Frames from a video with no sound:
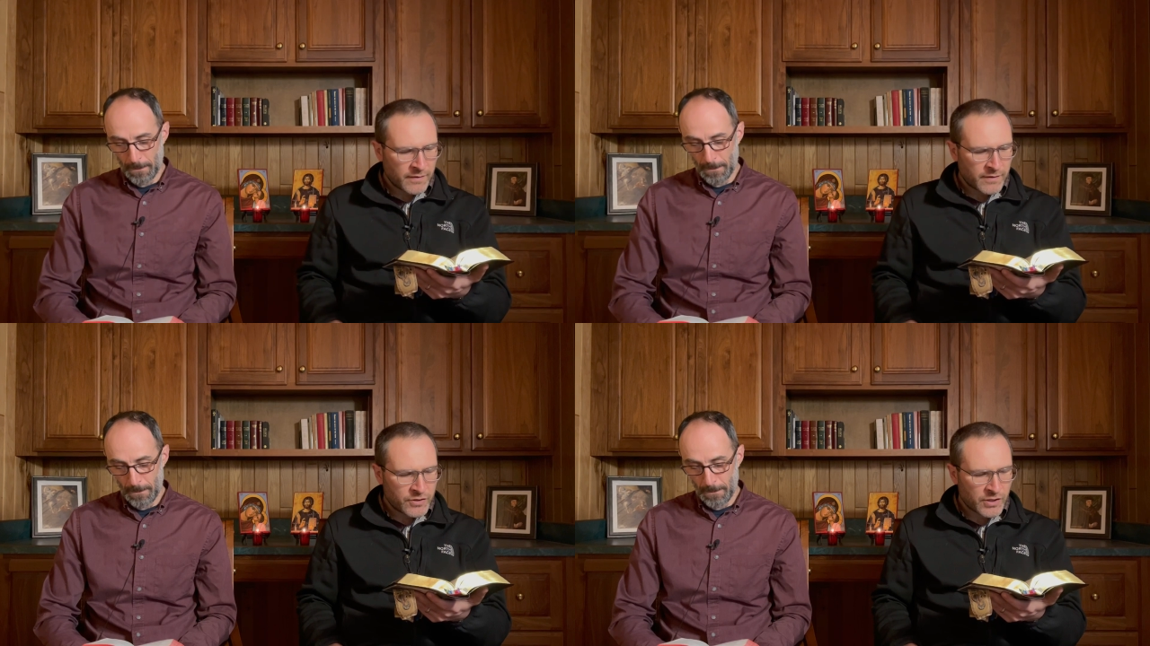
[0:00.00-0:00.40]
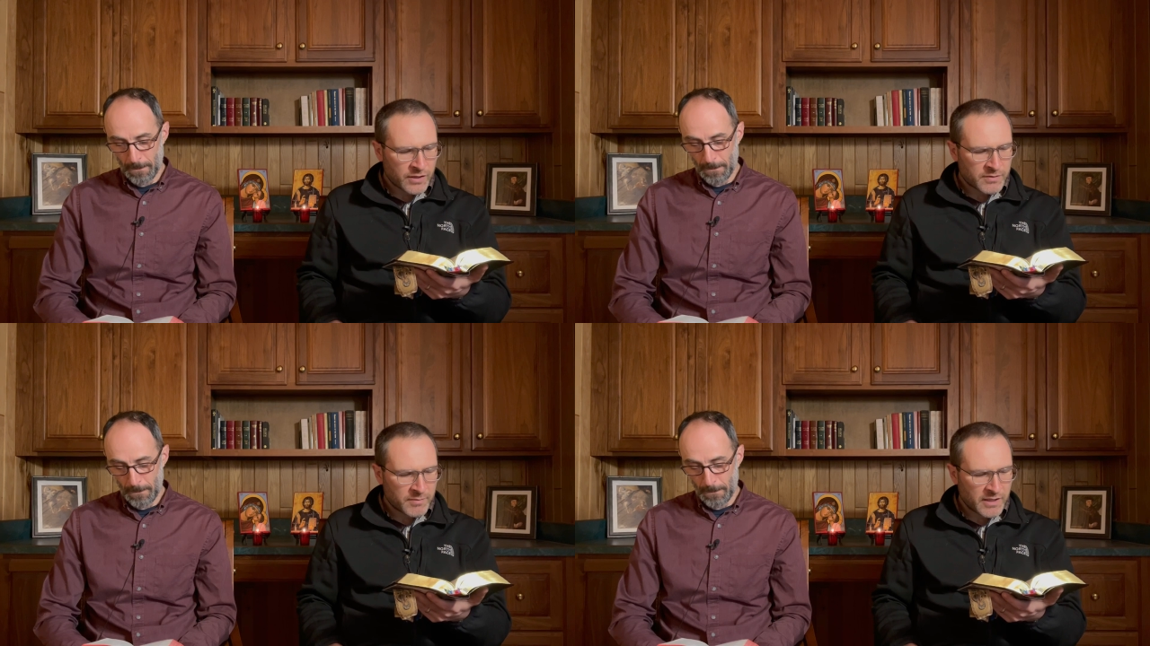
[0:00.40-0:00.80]
Speaker 1: The
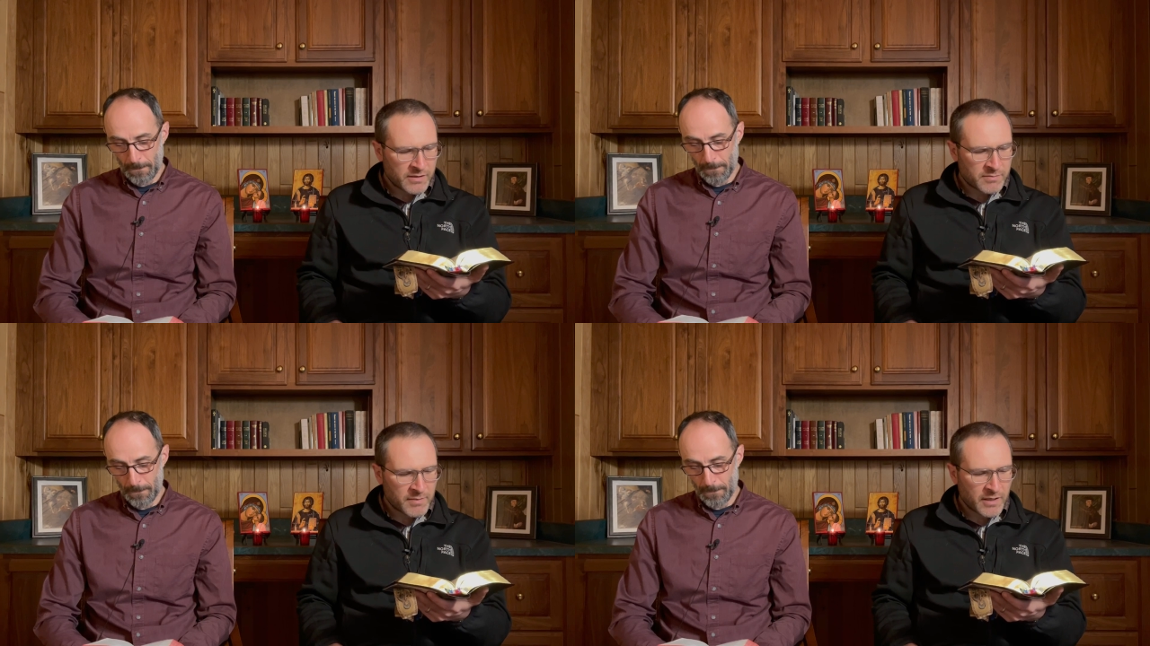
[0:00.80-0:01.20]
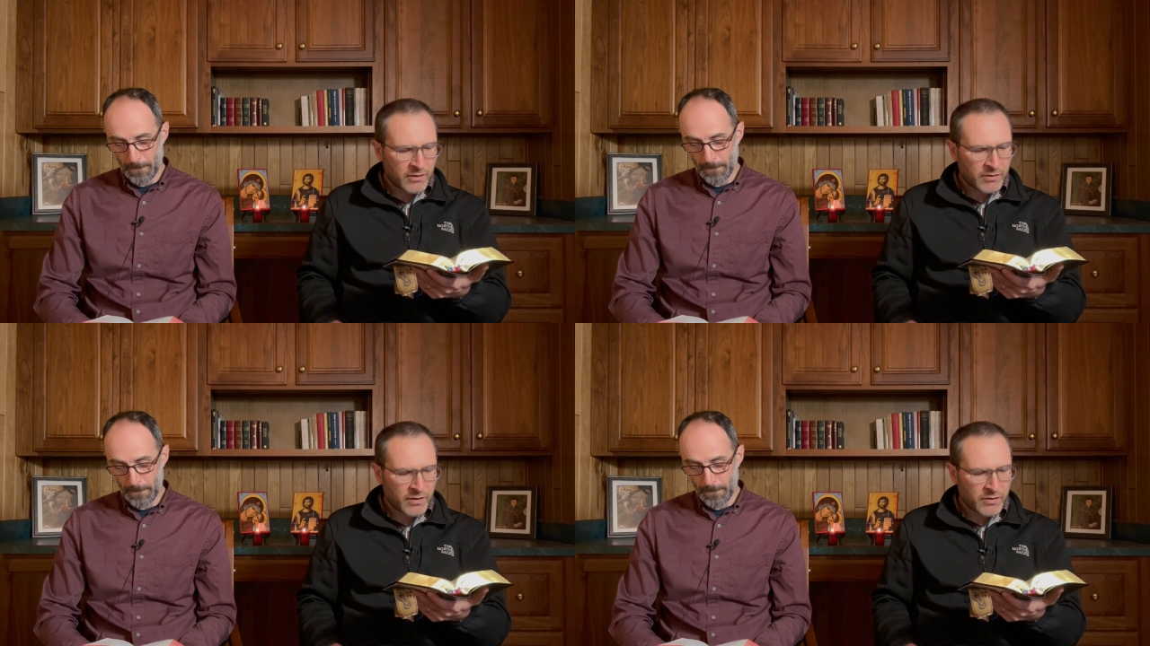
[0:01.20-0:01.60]
just man's
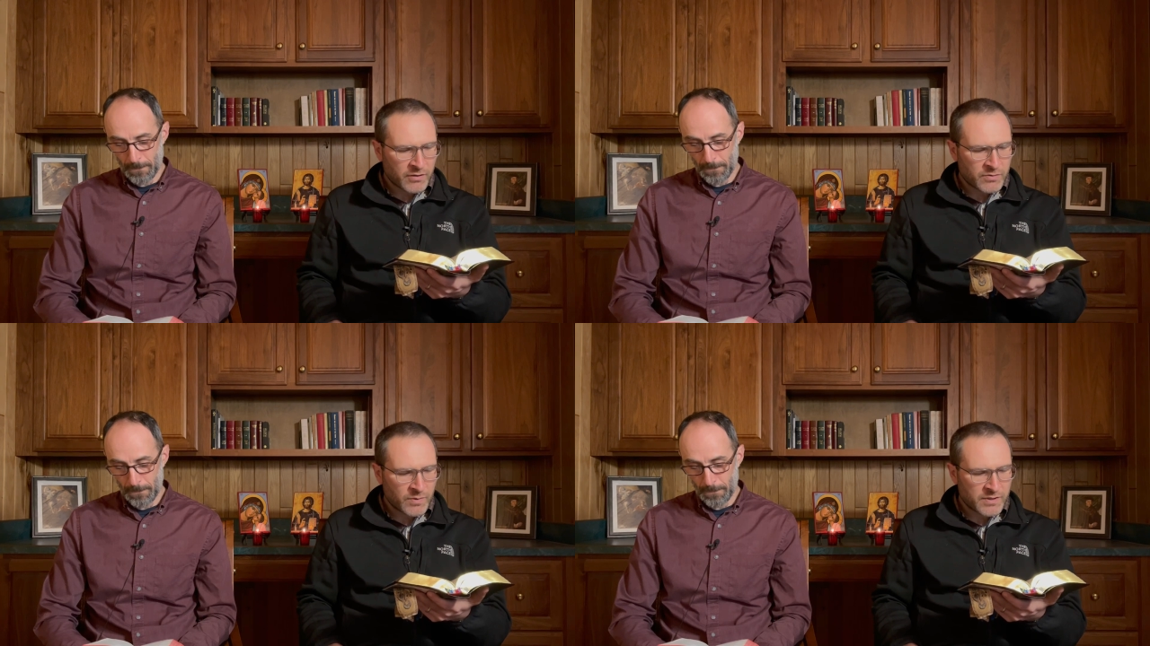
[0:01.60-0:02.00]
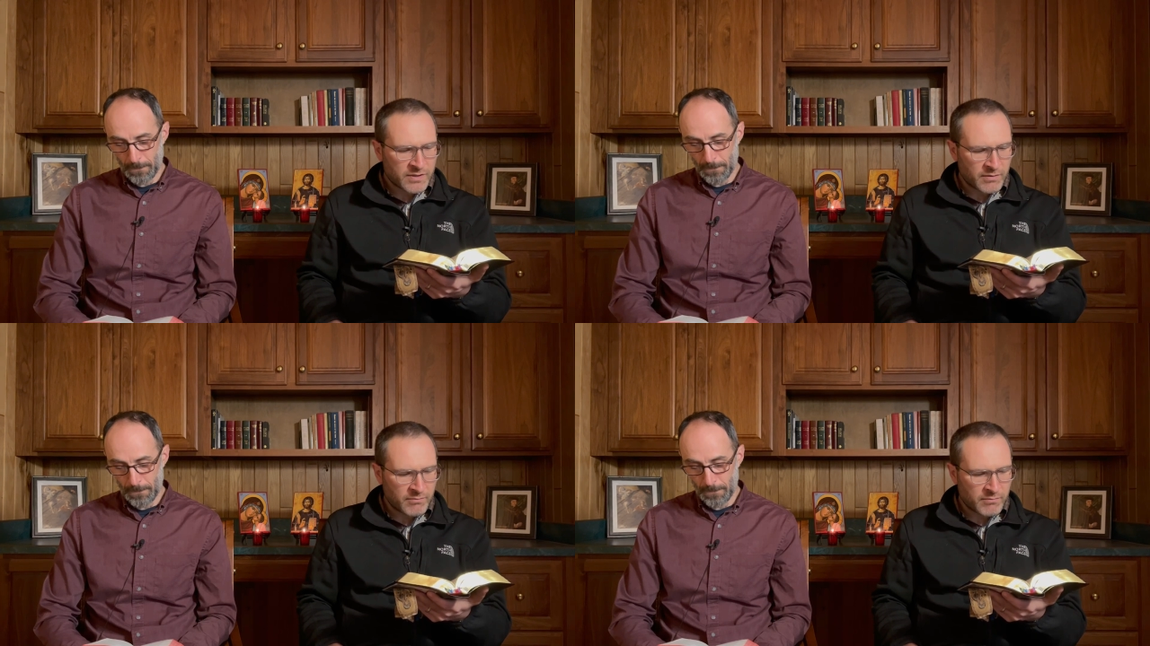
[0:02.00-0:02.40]
mouth utters
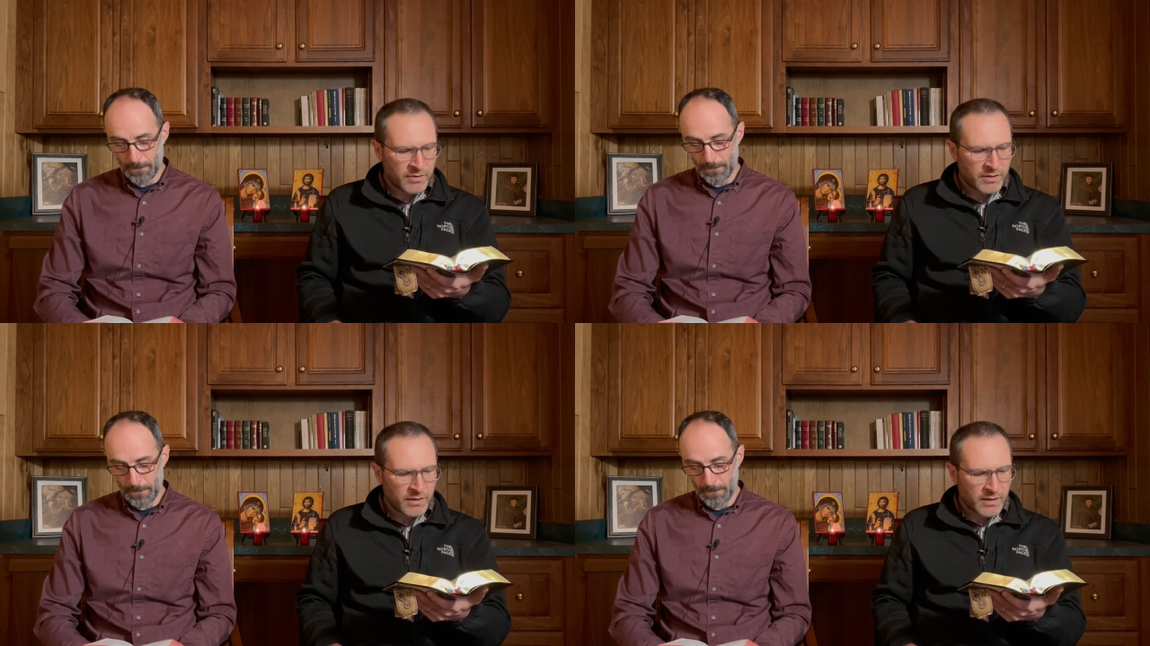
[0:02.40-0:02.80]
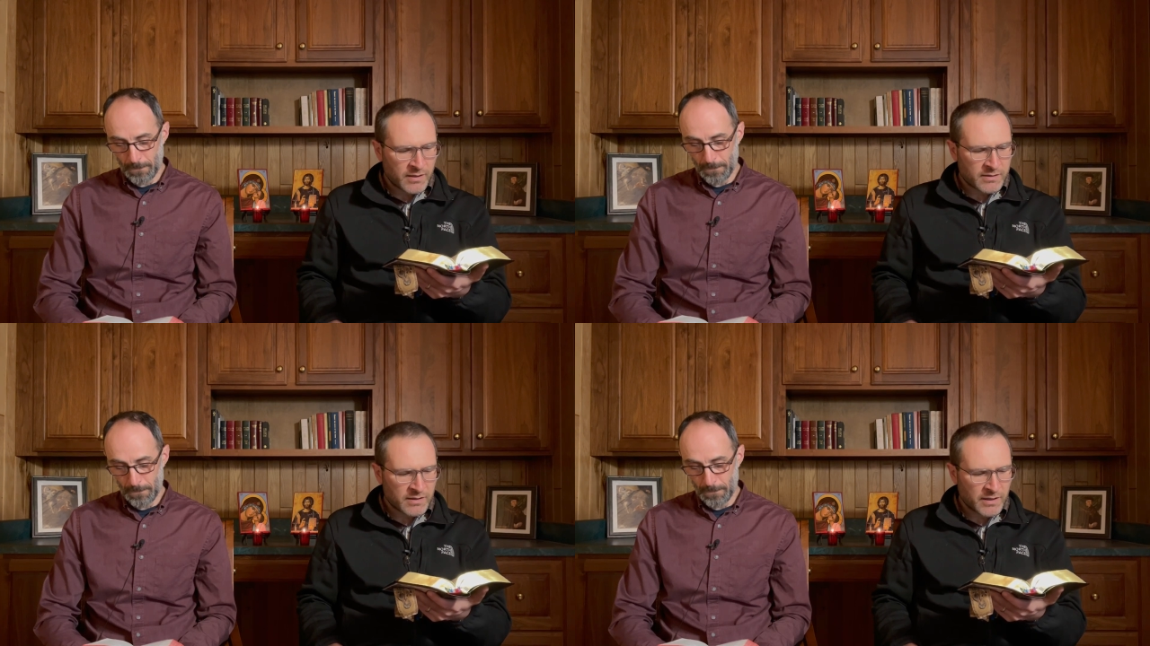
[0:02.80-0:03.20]
wisdom,
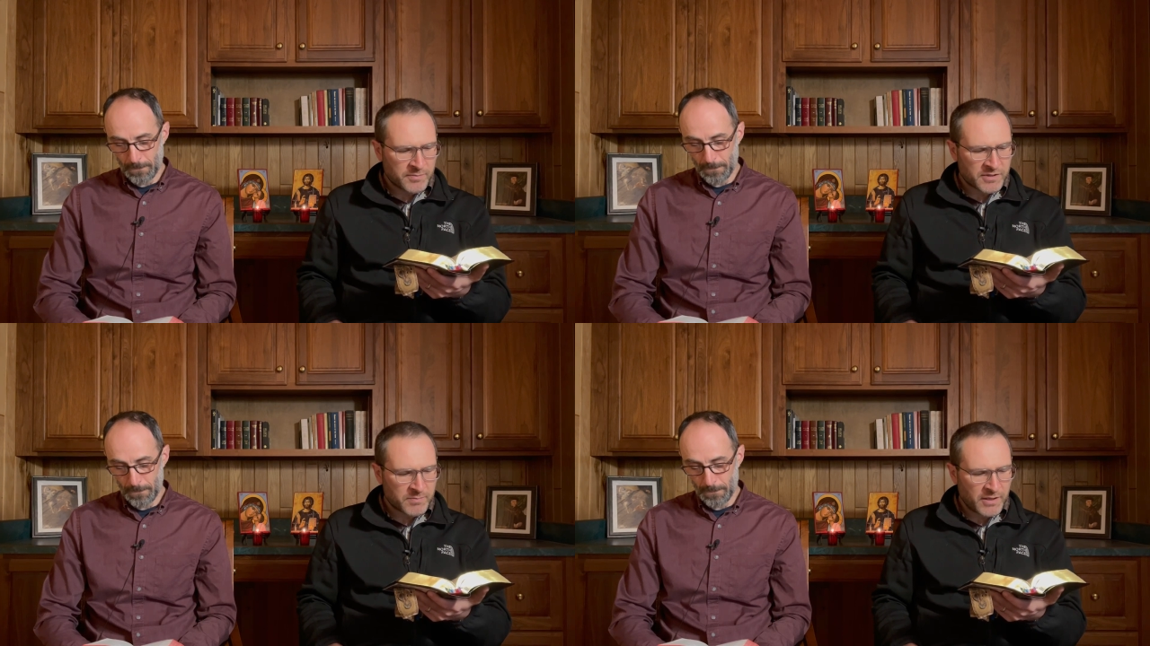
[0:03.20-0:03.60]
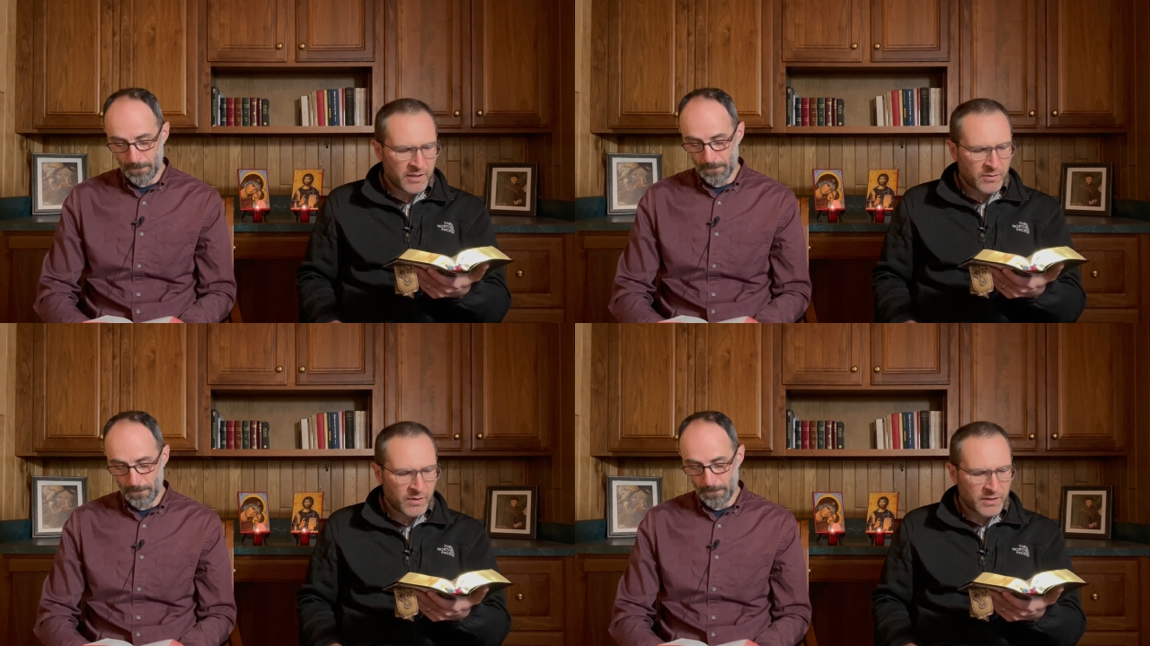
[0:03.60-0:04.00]
and his lips
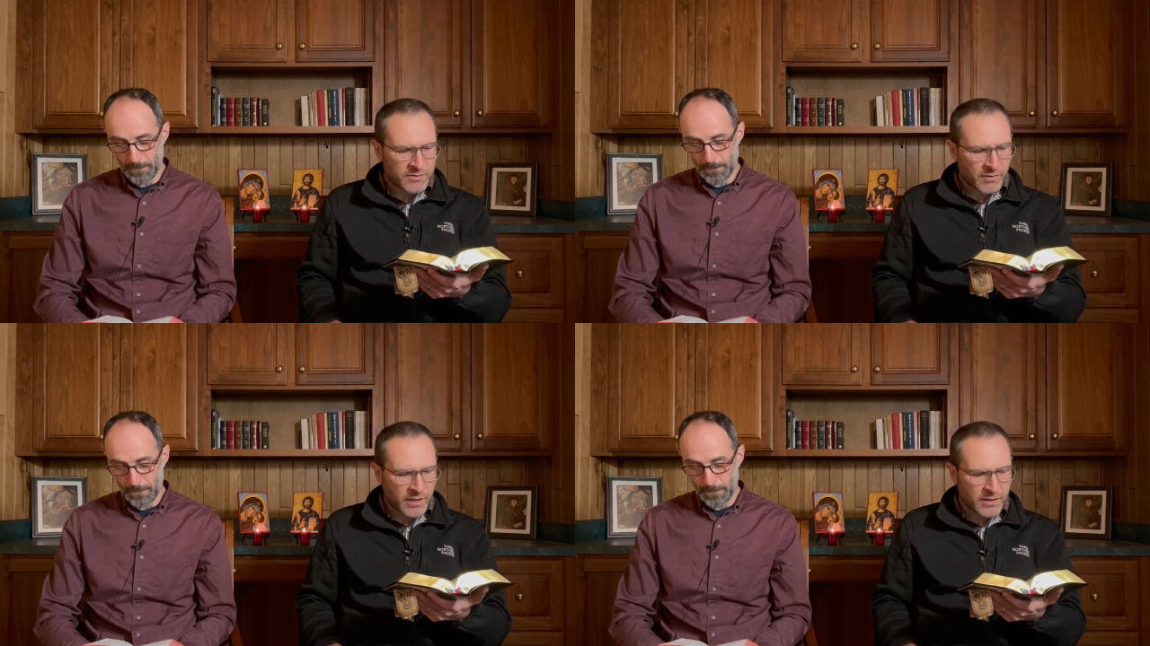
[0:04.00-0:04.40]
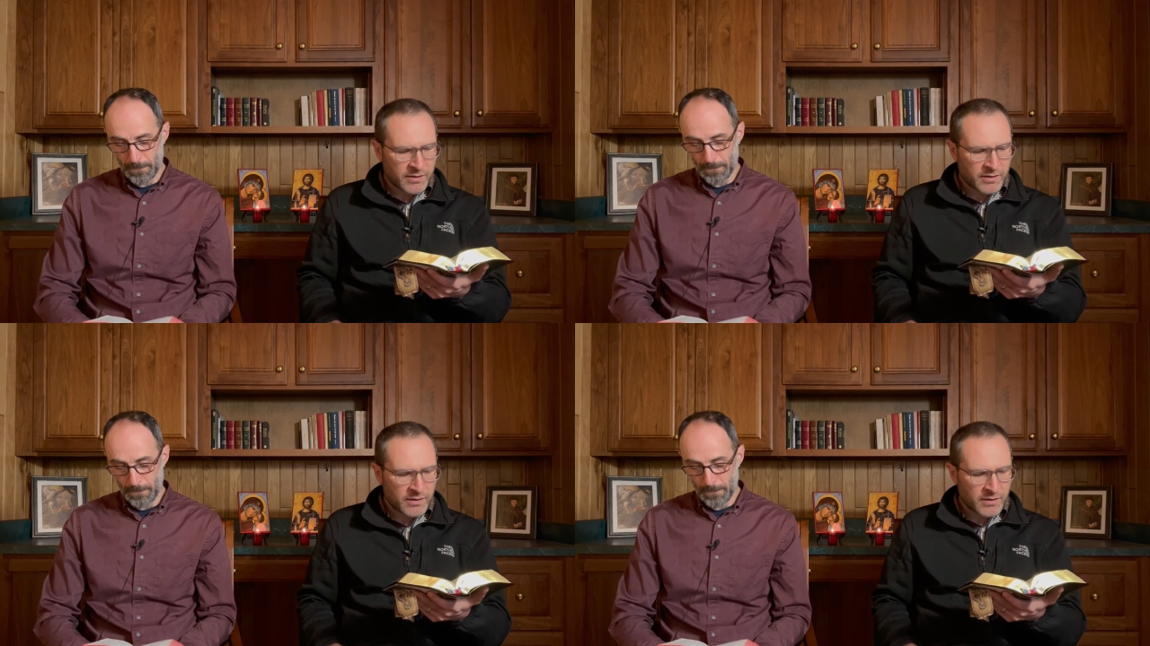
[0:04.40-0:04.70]
speak what is right.